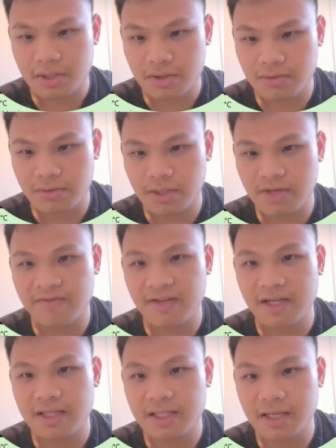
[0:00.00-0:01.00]
so we have
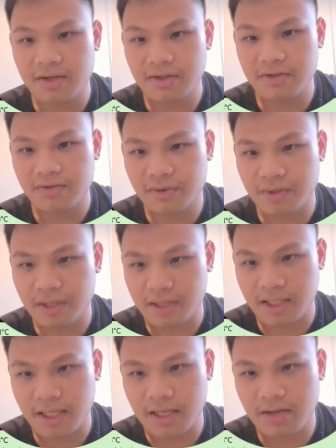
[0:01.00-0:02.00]
details for the
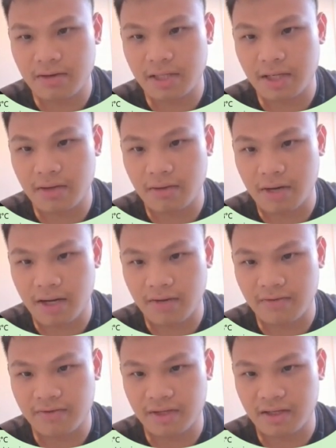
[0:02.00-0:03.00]
security
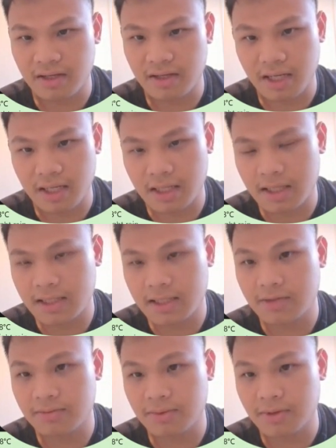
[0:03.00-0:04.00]
graph, the
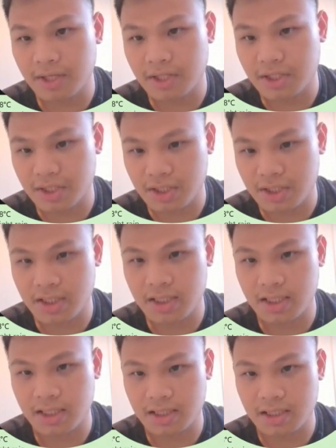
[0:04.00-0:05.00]
IT
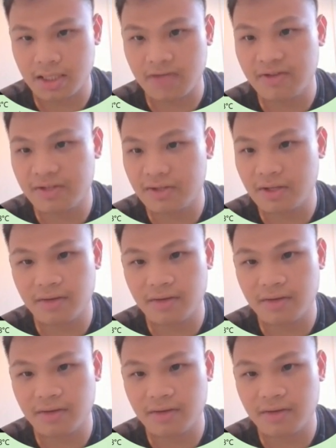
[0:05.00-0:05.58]
operations, the service